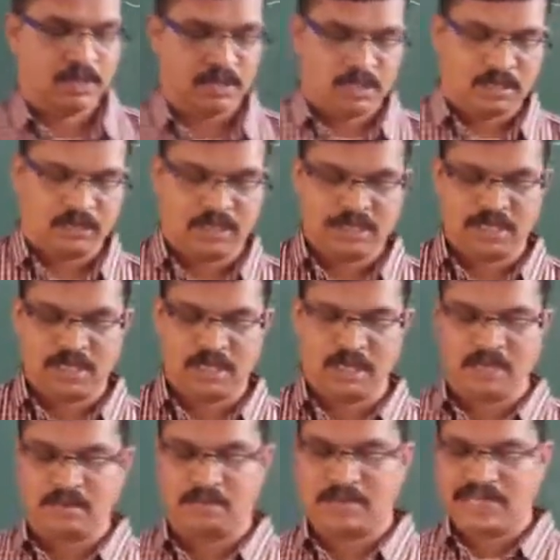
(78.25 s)
He was
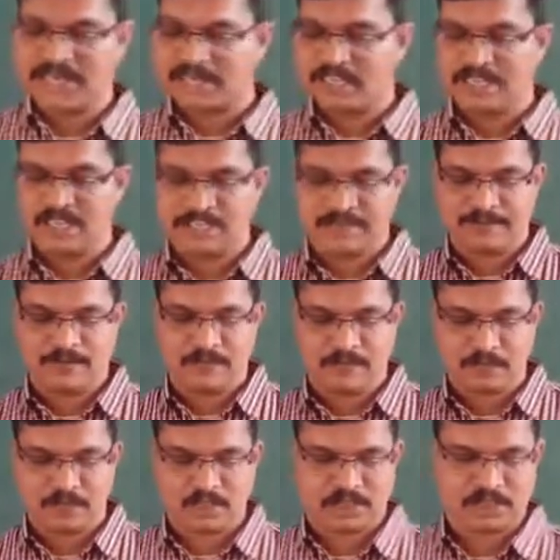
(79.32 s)
the mightiest
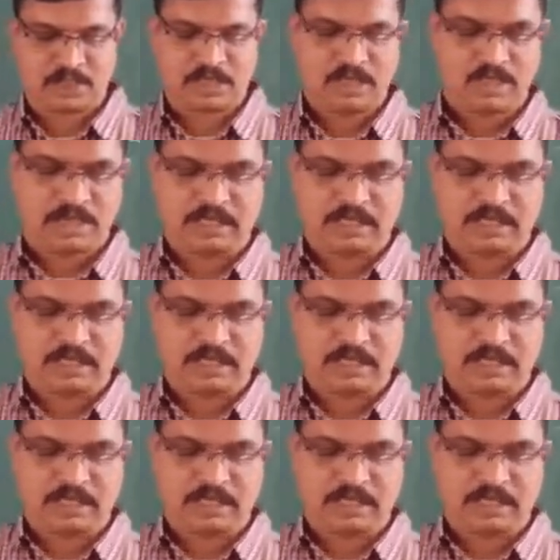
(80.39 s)
force